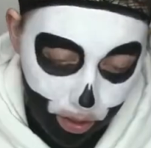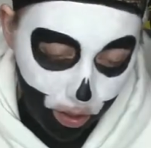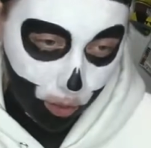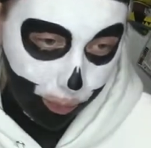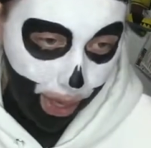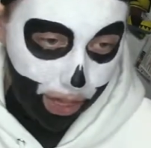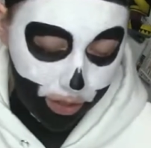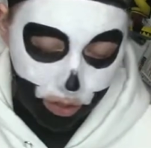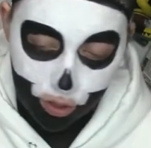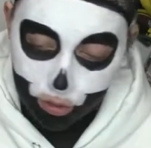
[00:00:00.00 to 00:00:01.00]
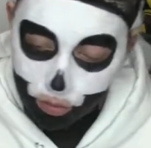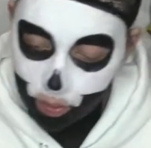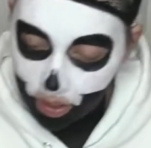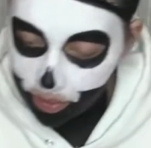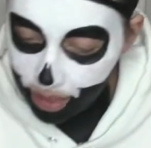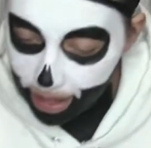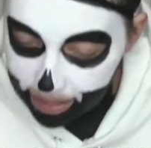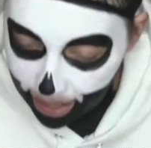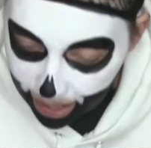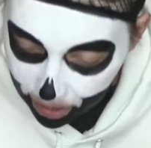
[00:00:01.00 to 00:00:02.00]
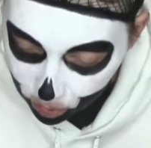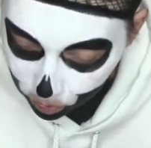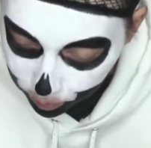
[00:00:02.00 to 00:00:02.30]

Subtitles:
going to go back to that angled